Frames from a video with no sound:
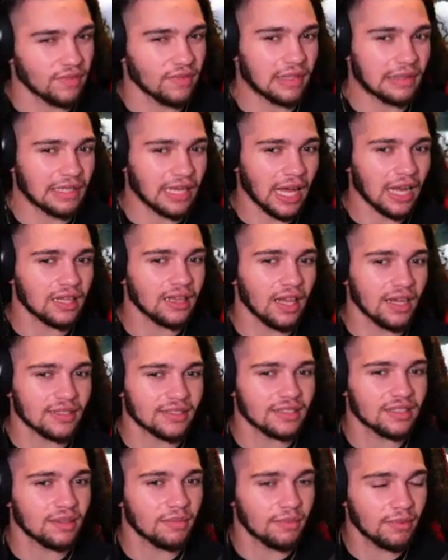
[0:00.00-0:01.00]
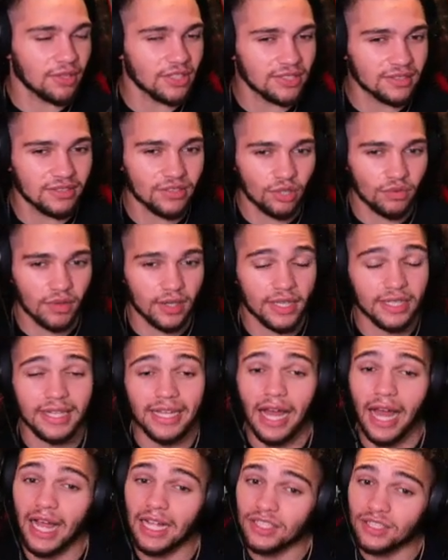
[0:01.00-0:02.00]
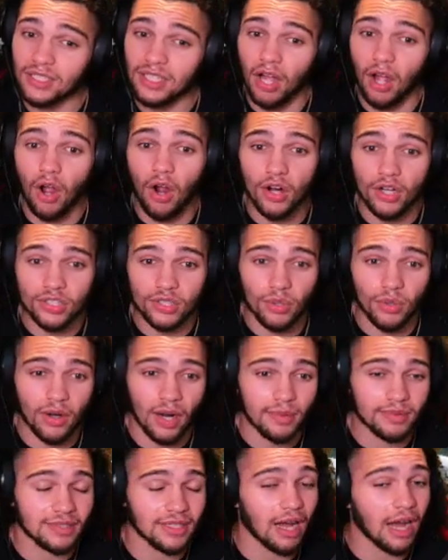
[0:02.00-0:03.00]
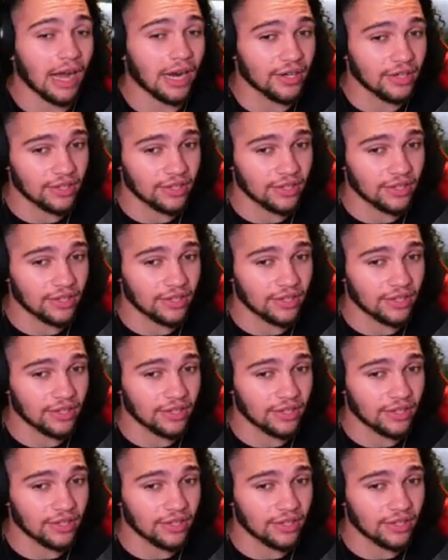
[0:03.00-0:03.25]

not a lot of Cinderaces are running, they actually a hardcore opt to Iron